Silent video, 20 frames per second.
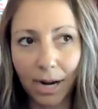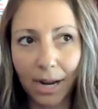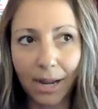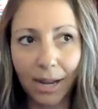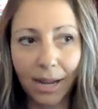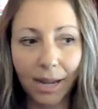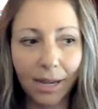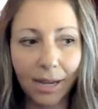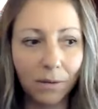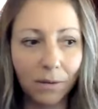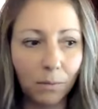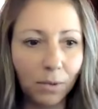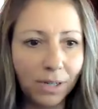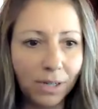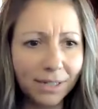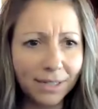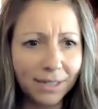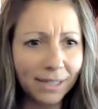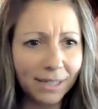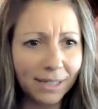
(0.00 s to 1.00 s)
And what
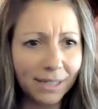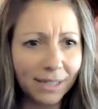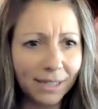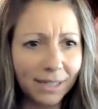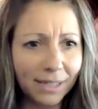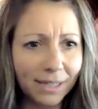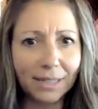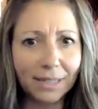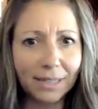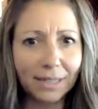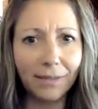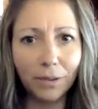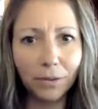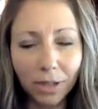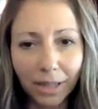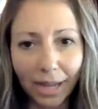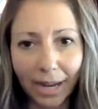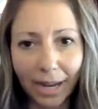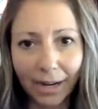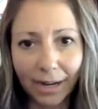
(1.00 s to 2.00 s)
does success even
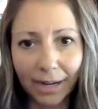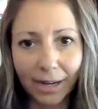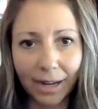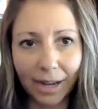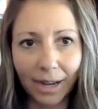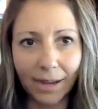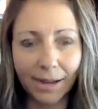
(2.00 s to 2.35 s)
look like?